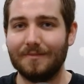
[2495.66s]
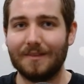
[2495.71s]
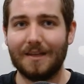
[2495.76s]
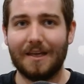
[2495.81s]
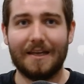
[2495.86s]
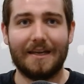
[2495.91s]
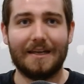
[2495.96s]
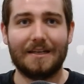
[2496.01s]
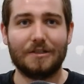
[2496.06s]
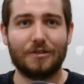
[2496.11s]

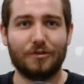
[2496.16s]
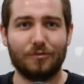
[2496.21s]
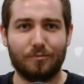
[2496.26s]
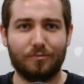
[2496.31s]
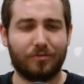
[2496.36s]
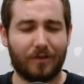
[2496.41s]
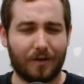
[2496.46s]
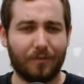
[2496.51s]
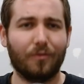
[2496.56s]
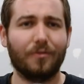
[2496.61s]
And you
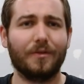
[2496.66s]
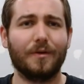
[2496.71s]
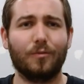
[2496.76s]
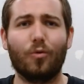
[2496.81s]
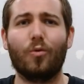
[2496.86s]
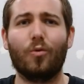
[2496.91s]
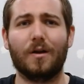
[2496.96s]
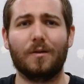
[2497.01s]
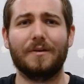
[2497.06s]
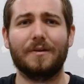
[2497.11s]
probably will
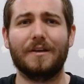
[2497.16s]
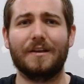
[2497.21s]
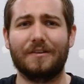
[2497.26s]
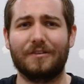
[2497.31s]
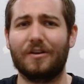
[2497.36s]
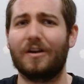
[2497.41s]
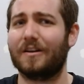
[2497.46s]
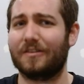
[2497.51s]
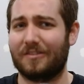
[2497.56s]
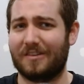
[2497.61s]
want to be
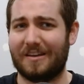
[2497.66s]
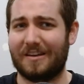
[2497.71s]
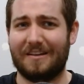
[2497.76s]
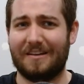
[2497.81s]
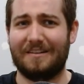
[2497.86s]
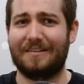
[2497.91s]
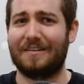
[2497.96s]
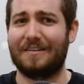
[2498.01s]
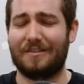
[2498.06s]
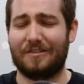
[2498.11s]

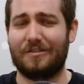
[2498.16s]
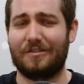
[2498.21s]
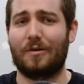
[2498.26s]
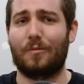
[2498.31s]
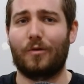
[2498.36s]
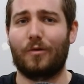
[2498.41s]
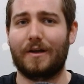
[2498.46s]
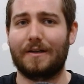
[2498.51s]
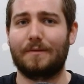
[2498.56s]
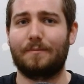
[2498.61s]
intoxicated in some
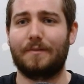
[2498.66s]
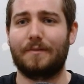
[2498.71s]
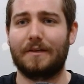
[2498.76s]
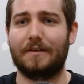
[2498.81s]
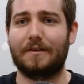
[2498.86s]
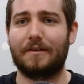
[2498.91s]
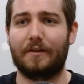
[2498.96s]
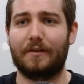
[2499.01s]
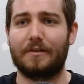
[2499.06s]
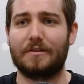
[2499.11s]
way
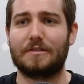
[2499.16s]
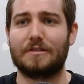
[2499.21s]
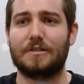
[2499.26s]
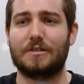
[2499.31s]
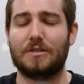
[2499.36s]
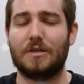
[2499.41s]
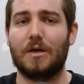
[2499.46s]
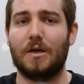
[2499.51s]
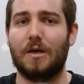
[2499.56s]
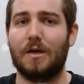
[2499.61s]
because